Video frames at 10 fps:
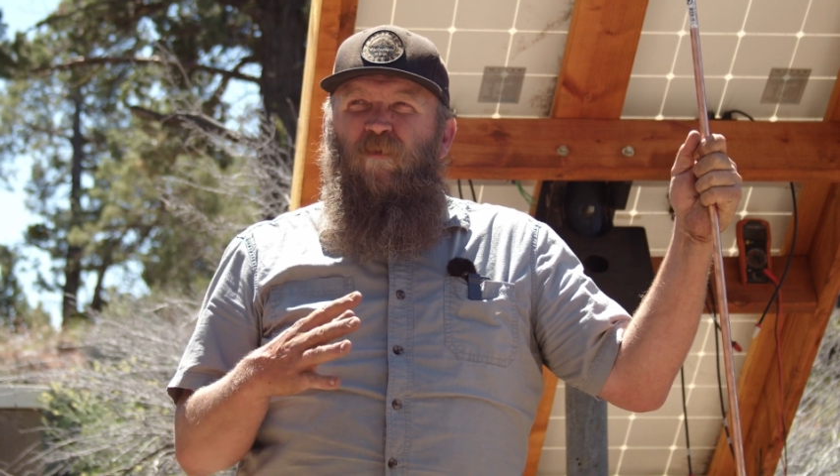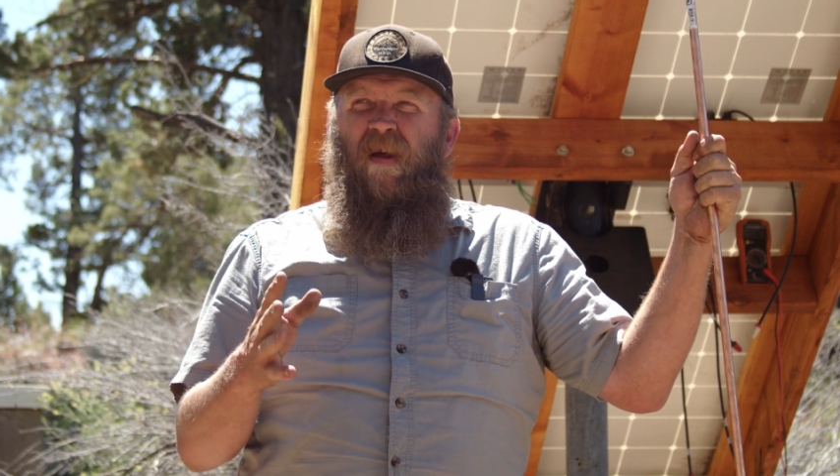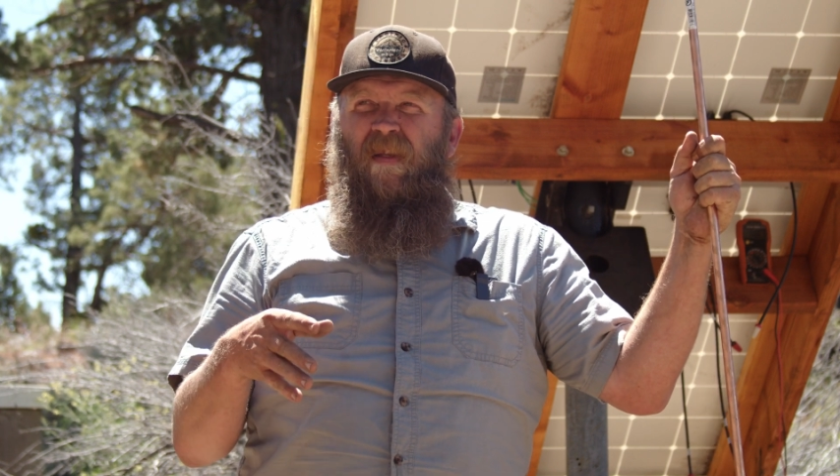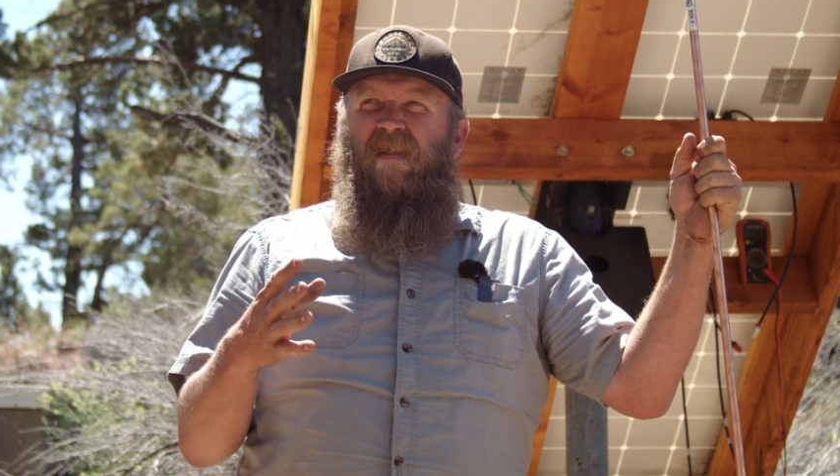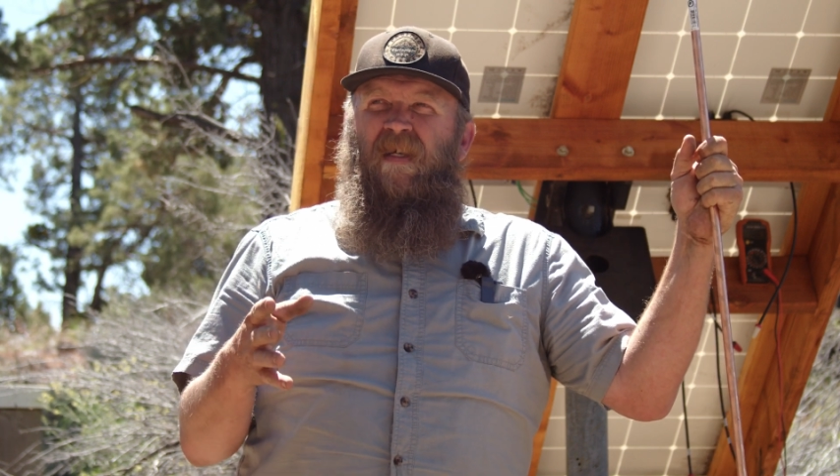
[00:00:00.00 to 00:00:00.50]

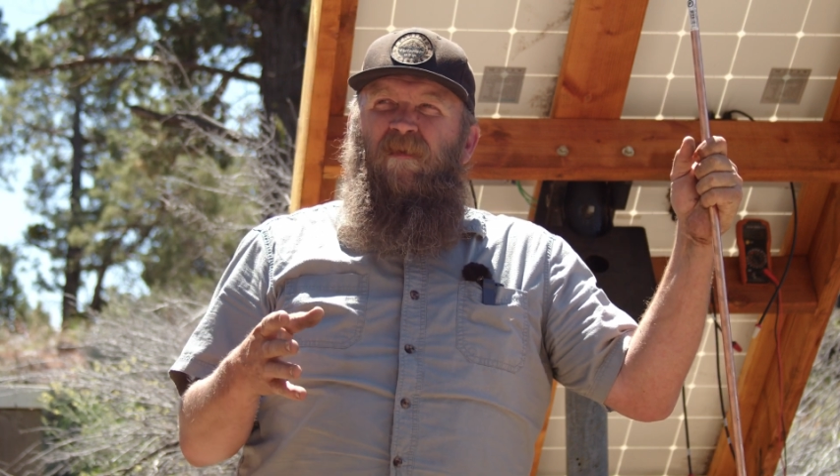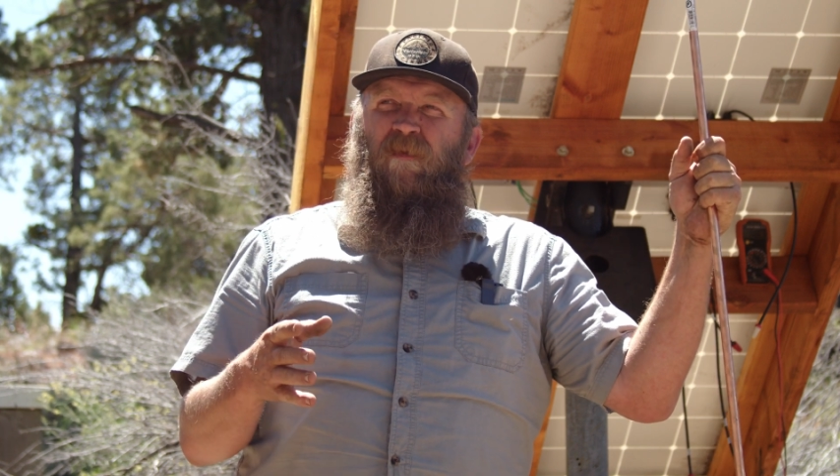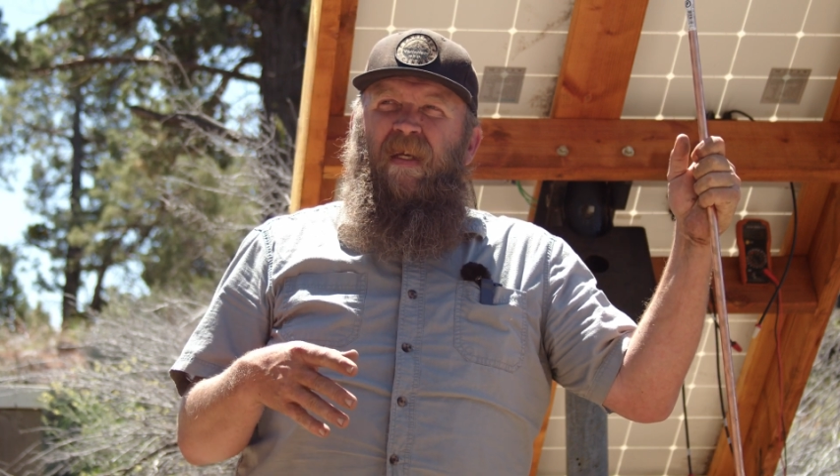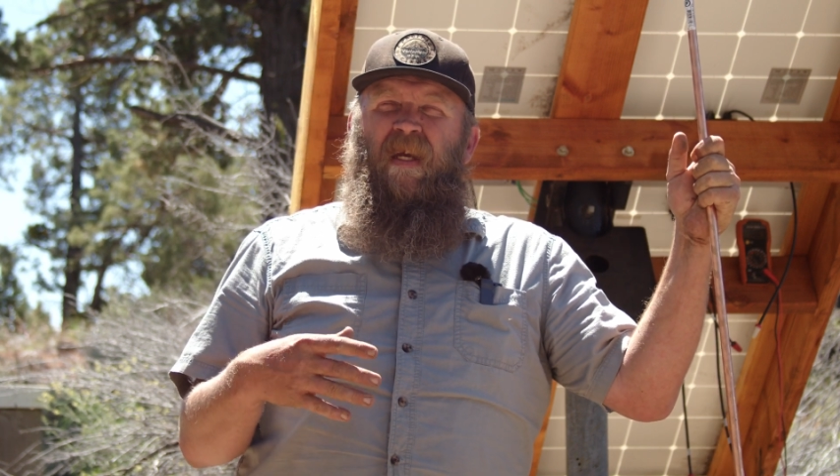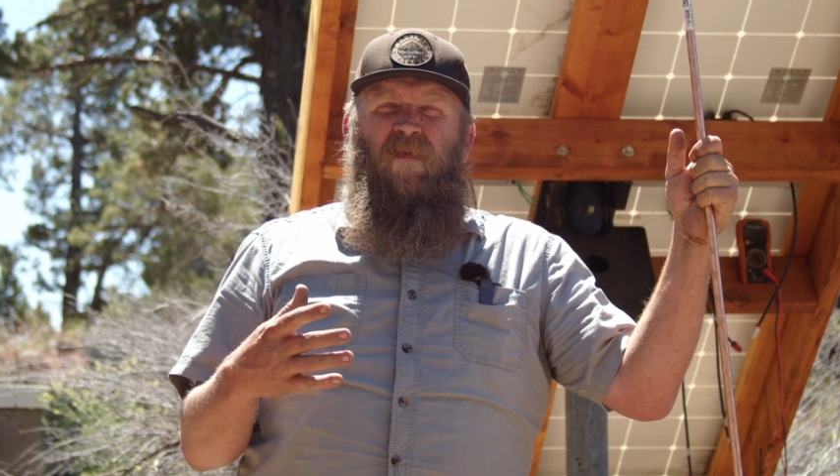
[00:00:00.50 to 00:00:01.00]

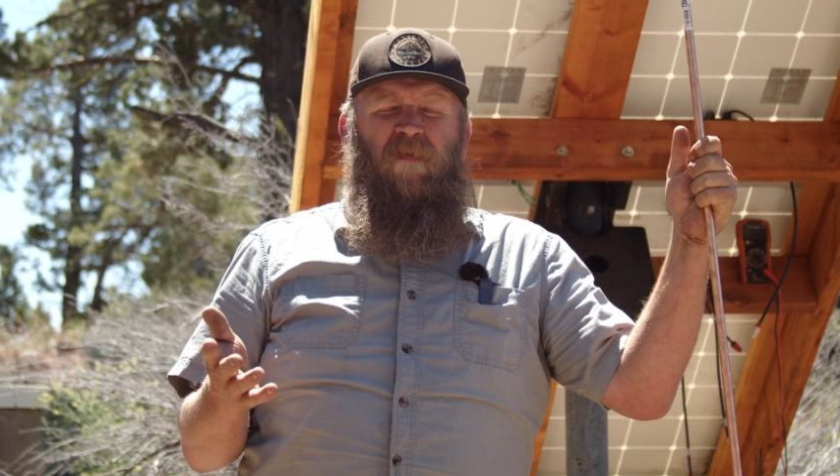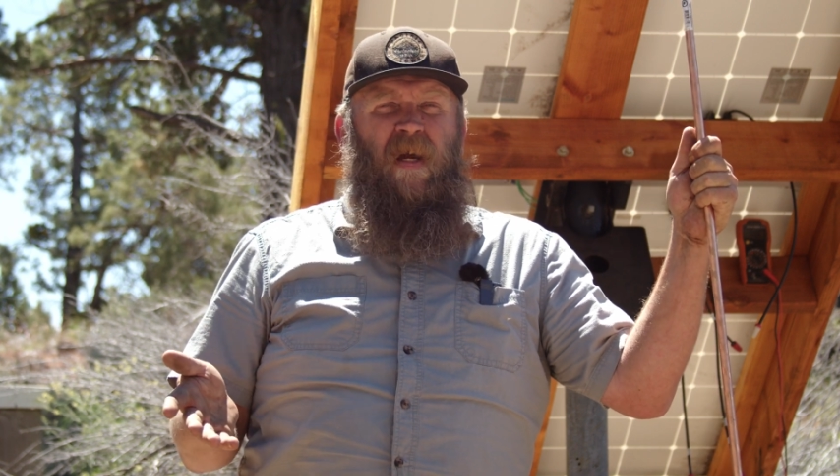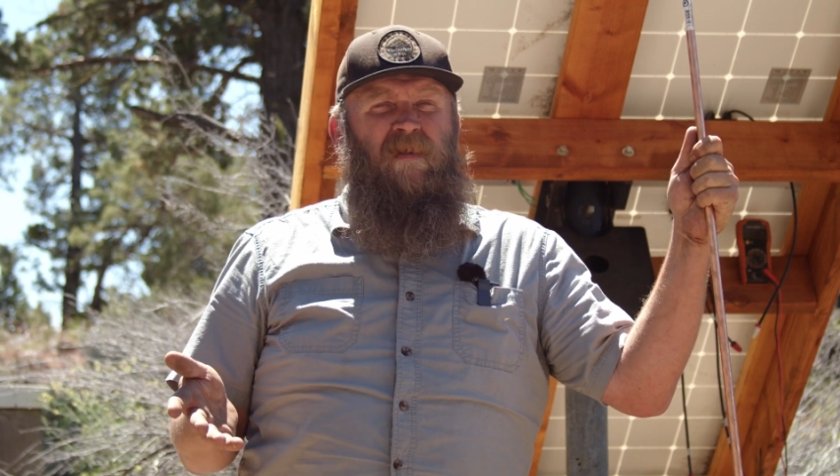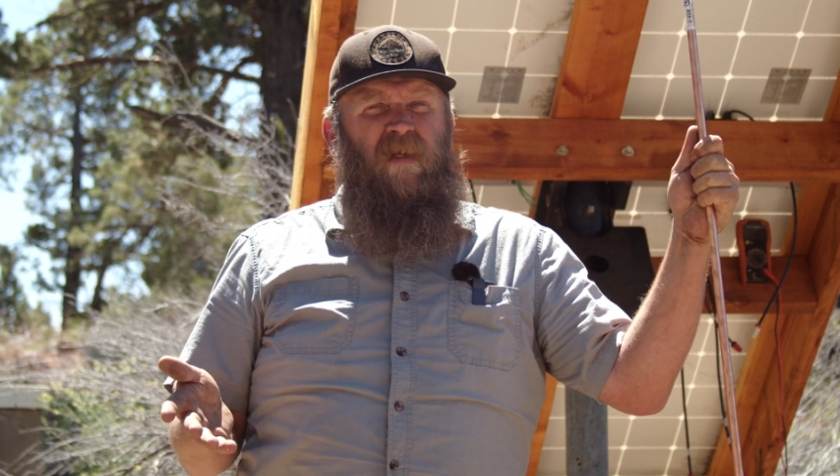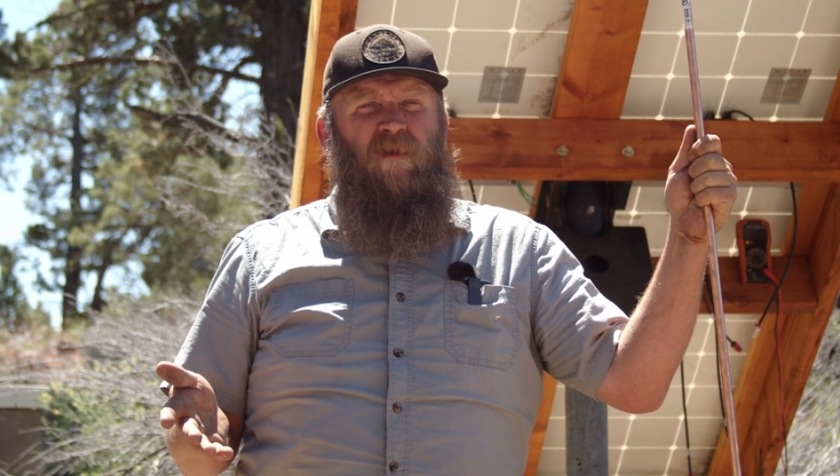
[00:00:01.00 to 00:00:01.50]
relatively
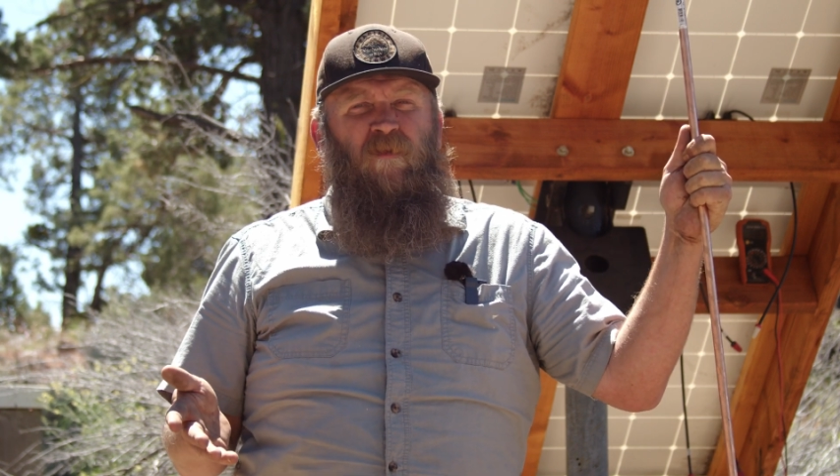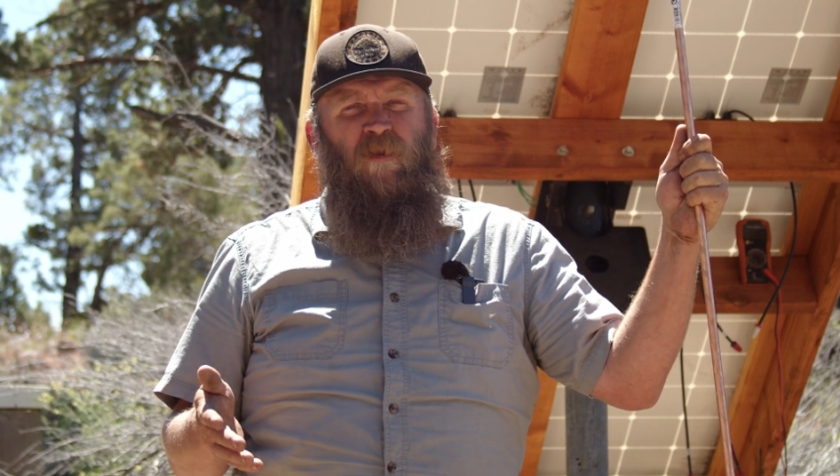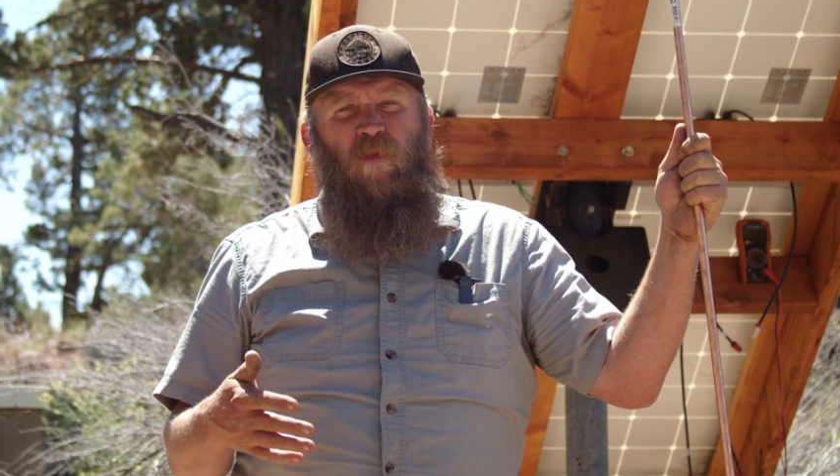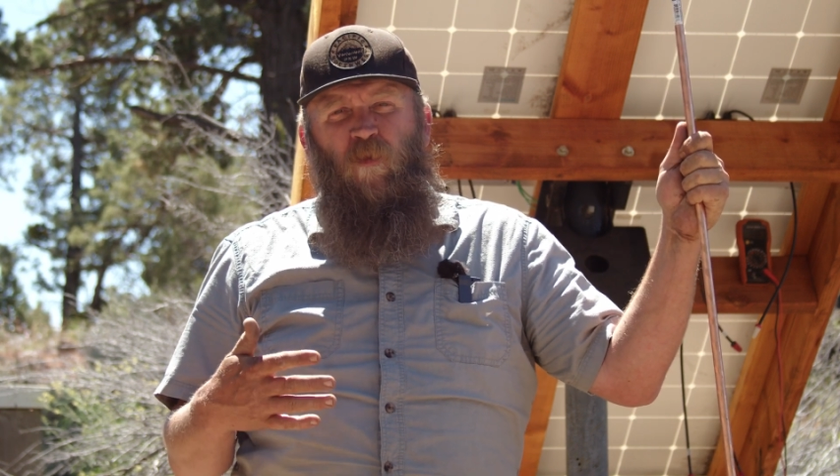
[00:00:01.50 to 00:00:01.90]
effective